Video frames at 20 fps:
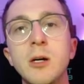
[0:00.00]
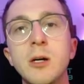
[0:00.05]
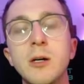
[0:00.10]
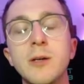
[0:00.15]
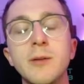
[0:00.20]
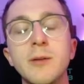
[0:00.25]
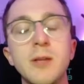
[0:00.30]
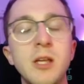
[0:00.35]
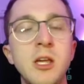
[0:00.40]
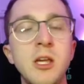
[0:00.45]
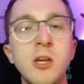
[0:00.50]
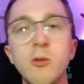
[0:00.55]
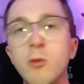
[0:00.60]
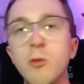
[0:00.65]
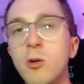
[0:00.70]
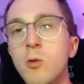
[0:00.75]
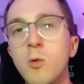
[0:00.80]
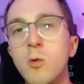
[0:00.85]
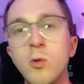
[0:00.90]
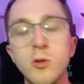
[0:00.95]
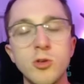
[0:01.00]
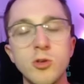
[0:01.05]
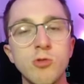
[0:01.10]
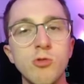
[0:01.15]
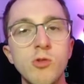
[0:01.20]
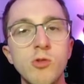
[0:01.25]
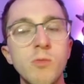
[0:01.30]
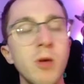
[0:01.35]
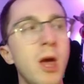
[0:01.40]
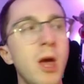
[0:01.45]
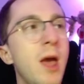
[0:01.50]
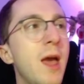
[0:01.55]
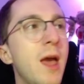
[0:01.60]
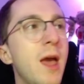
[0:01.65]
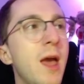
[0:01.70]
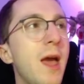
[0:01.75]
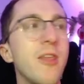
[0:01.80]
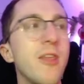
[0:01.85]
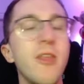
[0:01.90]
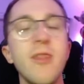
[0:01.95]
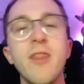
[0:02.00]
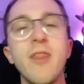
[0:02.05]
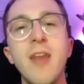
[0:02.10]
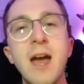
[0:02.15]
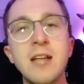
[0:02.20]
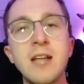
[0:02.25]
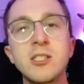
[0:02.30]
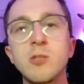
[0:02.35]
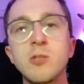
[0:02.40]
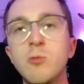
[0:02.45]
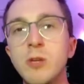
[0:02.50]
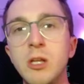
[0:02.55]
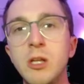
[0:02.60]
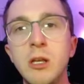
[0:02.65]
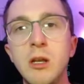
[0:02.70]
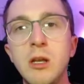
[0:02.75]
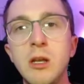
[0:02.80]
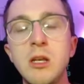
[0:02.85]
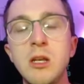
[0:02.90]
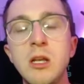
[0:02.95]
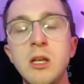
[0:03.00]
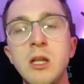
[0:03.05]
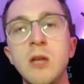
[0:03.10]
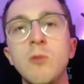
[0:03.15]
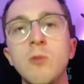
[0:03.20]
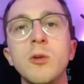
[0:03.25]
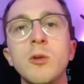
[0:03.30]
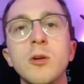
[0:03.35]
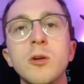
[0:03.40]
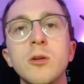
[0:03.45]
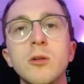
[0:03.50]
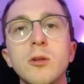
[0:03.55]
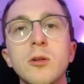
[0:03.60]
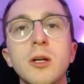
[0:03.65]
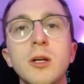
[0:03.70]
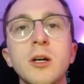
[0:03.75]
hero or troop, and then that's when it will